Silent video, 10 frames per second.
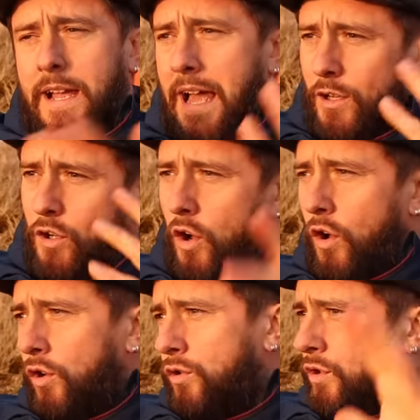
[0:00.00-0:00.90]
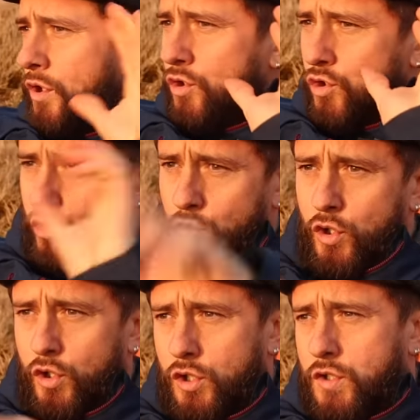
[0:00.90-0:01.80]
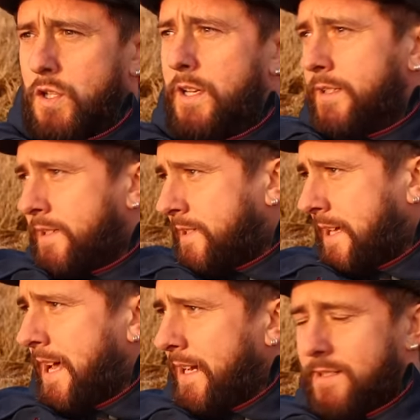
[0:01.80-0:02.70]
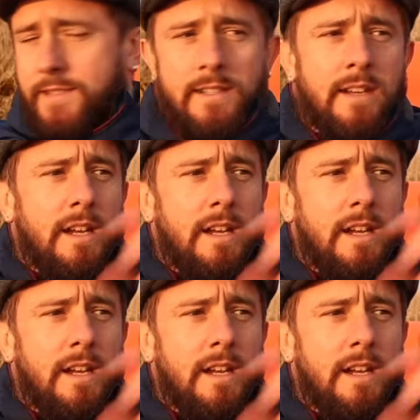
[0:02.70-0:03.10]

alcohol, drugs, sex,